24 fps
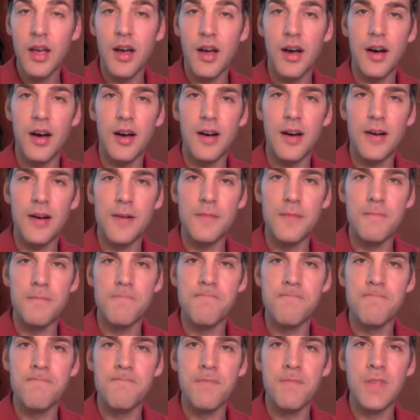And
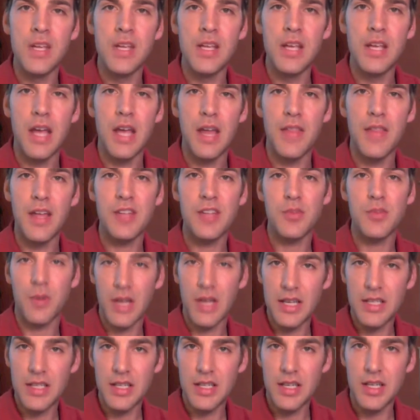that's what
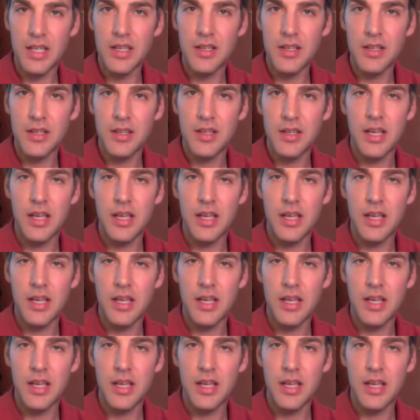I did.